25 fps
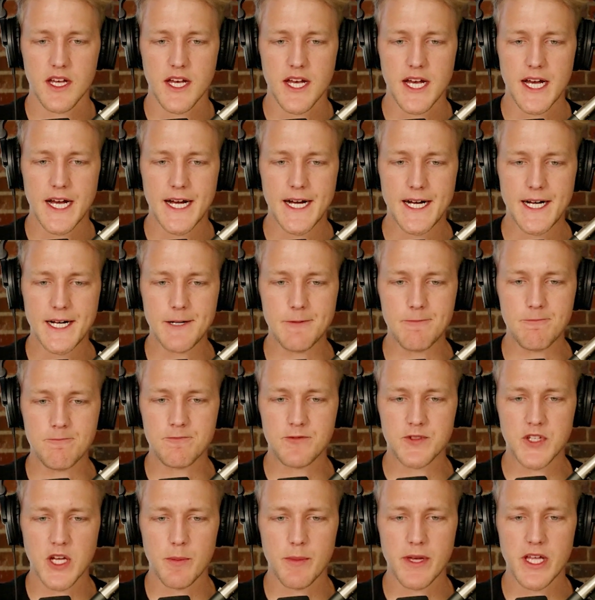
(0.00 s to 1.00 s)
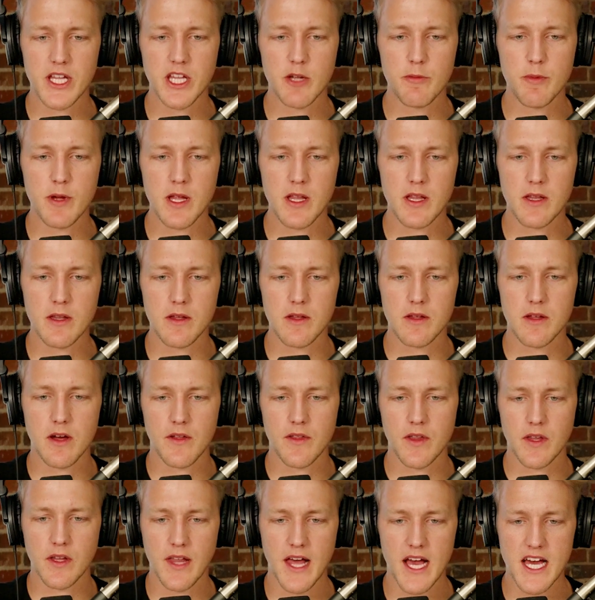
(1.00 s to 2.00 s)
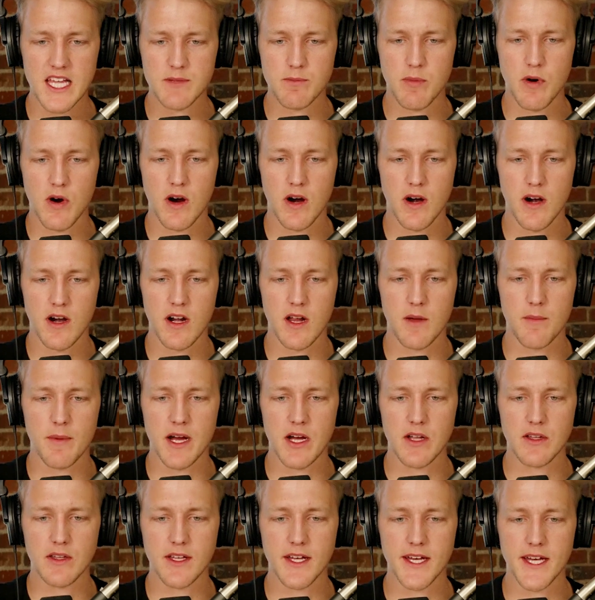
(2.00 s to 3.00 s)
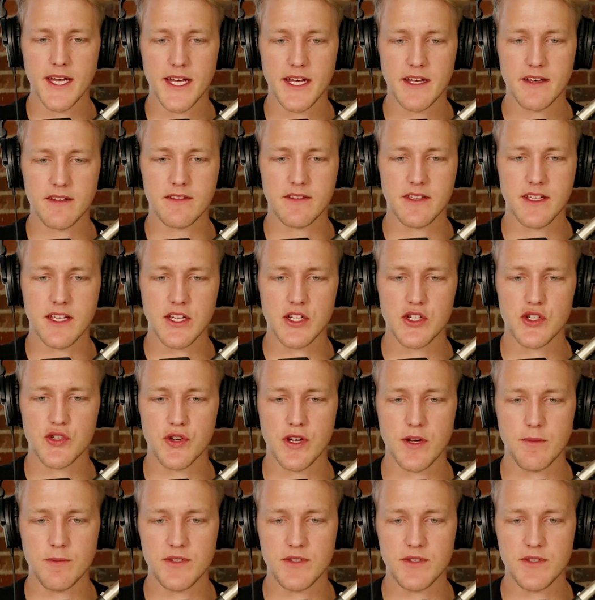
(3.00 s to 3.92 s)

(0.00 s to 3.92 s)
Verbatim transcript: Uh, tell me a little bit on the last part about like the extreme